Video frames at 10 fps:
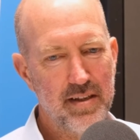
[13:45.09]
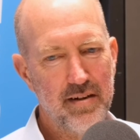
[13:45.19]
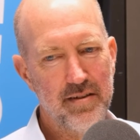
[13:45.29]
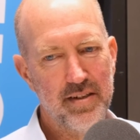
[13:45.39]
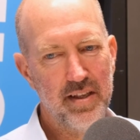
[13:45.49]

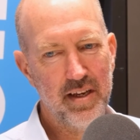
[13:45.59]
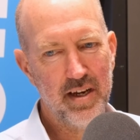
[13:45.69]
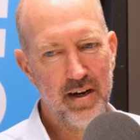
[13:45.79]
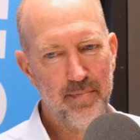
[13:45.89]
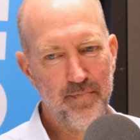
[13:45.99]
There's
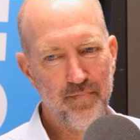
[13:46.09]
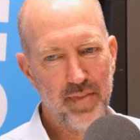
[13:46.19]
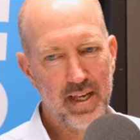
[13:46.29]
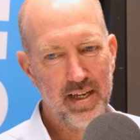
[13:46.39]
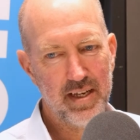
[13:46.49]
the
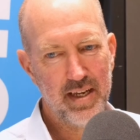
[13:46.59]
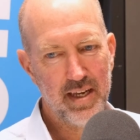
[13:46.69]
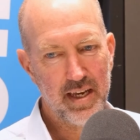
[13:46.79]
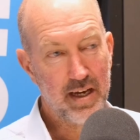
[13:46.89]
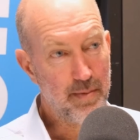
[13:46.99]

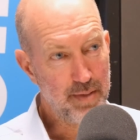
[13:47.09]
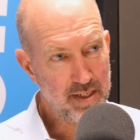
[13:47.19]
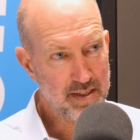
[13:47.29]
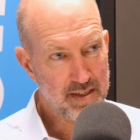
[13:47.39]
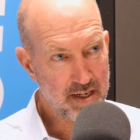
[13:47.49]

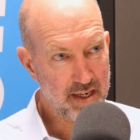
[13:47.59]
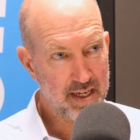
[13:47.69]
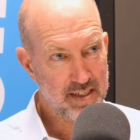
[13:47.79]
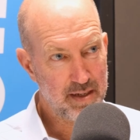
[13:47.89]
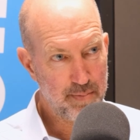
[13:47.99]
incumbents like
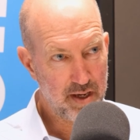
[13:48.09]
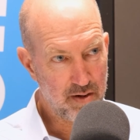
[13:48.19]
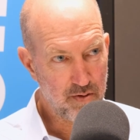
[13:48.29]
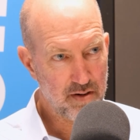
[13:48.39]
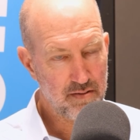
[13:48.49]
SAP and
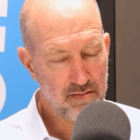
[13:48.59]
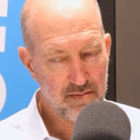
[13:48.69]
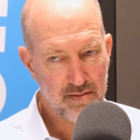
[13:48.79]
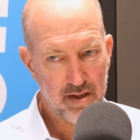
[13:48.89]
Oracle,